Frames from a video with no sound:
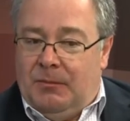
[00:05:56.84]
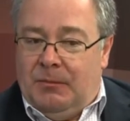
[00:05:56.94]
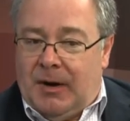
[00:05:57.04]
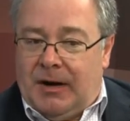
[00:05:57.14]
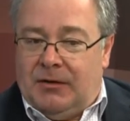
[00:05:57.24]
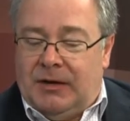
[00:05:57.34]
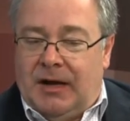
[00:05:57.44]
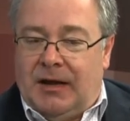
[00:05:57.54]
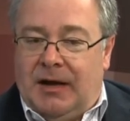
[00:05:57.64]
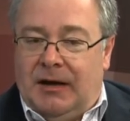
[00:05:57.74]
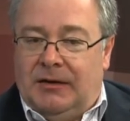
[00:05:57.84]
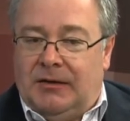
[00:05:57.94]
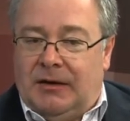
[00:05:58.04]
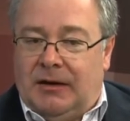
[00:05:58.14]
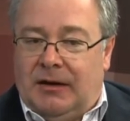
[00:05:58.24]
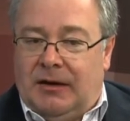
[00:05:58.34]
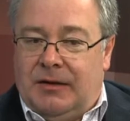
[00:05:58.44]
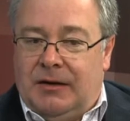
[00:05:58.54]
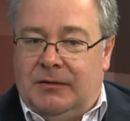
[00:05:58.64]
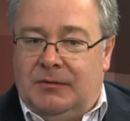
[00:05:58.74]
But on the other hand, I
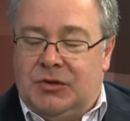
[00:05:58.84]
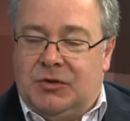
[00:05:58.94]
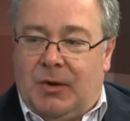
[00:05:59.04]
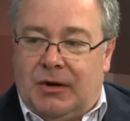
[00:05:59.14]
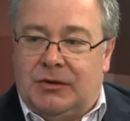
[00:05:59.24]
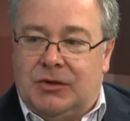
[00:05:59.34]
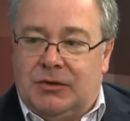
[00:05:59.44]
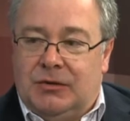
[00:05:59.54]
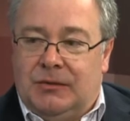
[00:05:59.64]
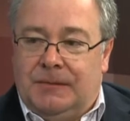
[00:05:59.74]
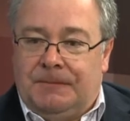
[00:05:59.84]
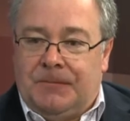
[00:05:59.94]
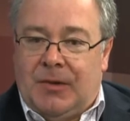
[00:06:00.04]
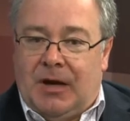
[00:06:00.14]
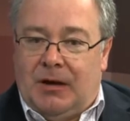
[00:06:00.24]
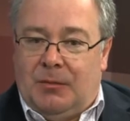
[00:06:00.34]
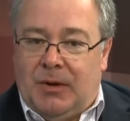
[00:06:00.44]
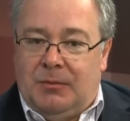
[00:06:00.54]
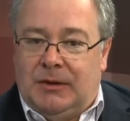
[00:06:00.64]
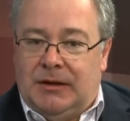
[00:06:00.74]
think if you spoke to
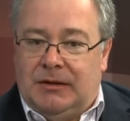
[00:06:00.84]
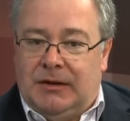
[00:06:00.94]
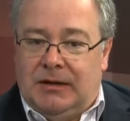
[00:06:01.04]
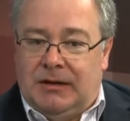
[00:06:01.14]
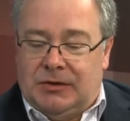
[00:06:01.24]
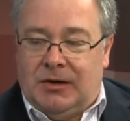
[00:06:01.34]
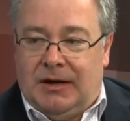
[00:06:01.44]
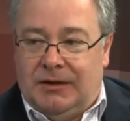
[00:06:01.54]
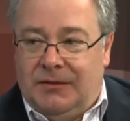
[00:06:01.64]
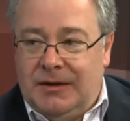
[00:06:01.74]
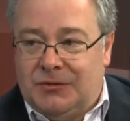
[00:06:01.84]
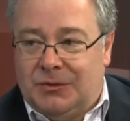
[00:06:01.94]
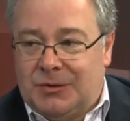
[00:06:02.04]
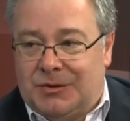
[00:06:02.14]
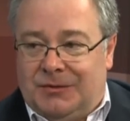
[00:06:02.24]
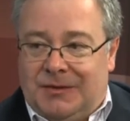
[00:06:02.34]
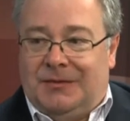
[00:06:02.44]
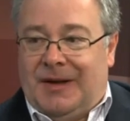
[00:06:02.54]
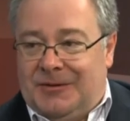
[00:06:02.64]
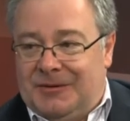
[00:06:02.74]
people in the Australian Defence Force,
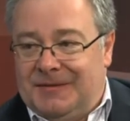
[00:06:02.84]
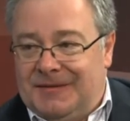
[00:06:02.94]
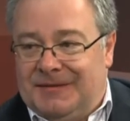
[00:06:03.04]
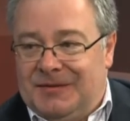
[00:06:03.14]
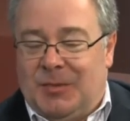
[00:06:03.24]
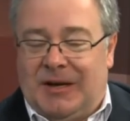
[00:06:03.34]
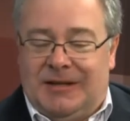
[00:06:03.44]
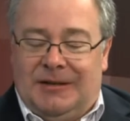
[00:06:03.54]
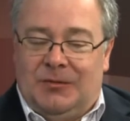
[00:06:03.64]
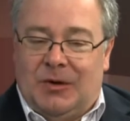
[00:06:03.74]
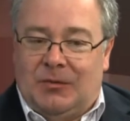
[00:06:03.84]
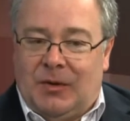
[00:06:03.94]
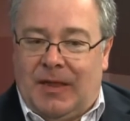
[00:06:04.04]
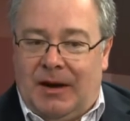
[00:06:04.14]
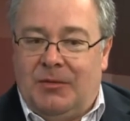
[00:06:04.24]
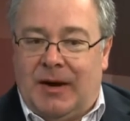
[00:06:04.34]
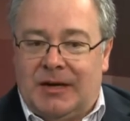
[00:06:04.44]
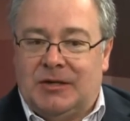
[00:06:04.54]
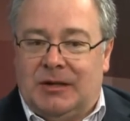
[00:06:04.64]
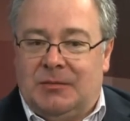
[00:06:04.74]
if they could speak you, what they would
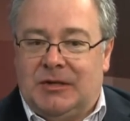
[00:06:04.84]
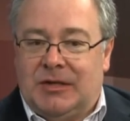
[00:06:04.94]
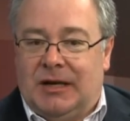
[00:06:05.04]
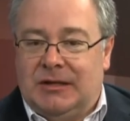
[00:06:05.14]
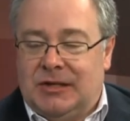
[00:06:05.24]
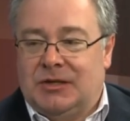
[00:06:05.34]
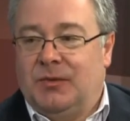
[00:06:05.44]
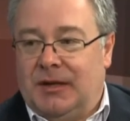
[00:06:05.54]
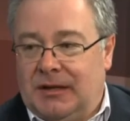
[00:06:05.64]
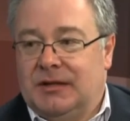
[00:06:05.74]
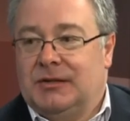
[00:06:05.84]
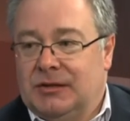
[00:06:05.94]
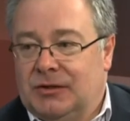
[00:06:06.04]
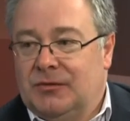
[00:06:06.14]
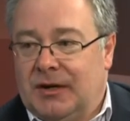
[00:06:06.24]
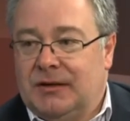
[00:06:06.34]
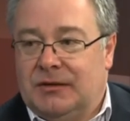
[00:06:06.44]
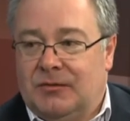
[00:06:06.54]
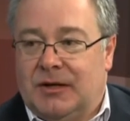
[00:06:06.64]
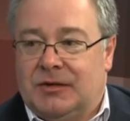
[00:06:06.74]
actually be saying is, yes, we think this is the
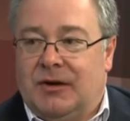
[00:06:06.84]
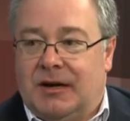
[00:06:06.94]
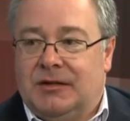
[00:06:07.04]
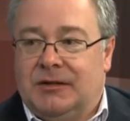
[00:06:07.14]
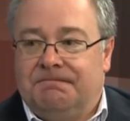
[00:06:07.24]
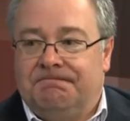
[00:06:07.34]
right strategy.